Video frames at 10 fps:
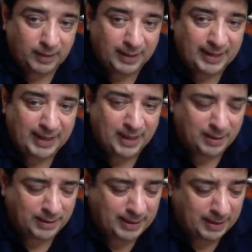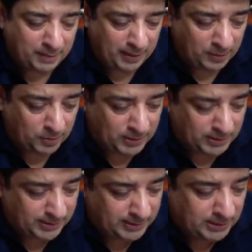In air gaming, you are
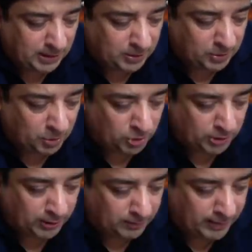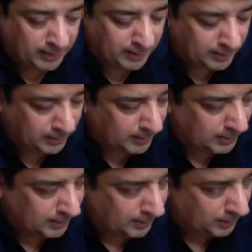still stuck on hosting, mate.
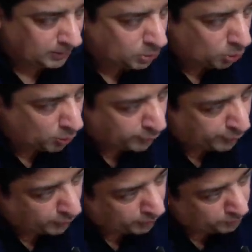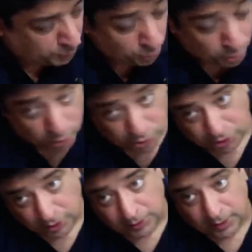Go for
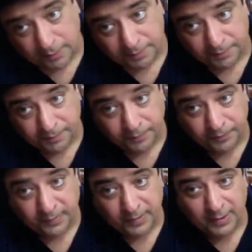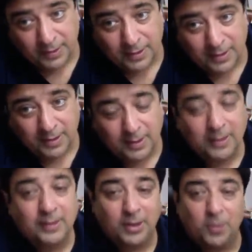bluehost.com.
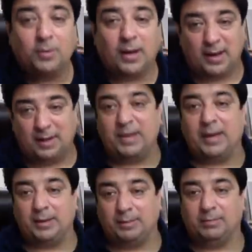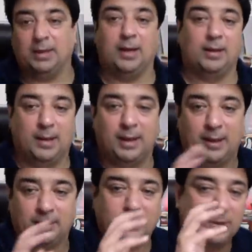Now, I mean,
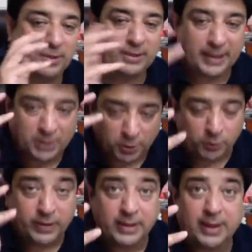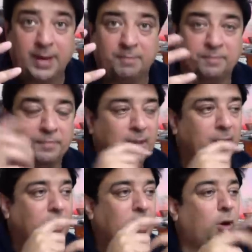that's how you win the game.
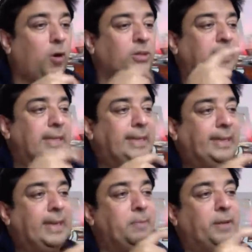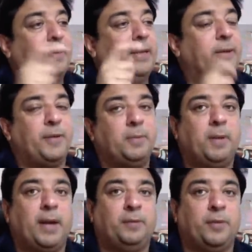Cross-linking between
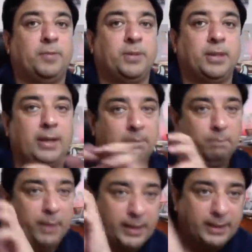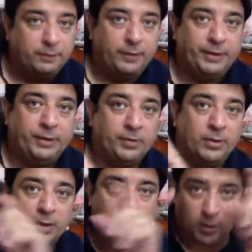different platforms, embedding a
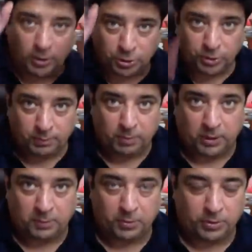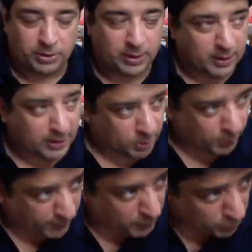video onto your blog post.
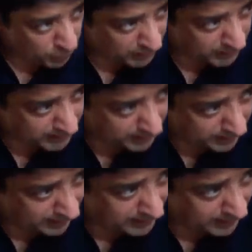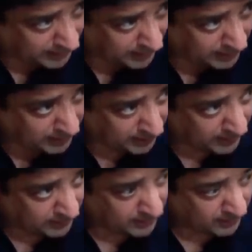So if a user
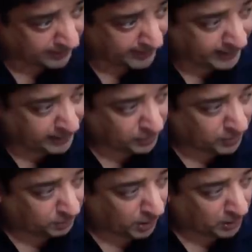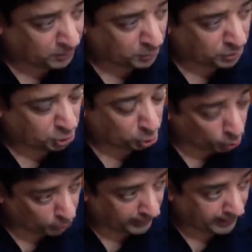is reading your blog post
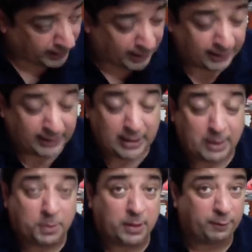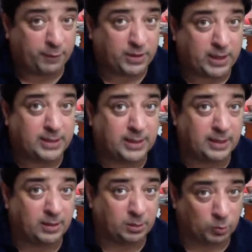story, and I keep on
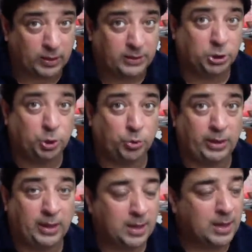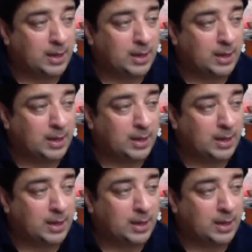emphasizing on the word story,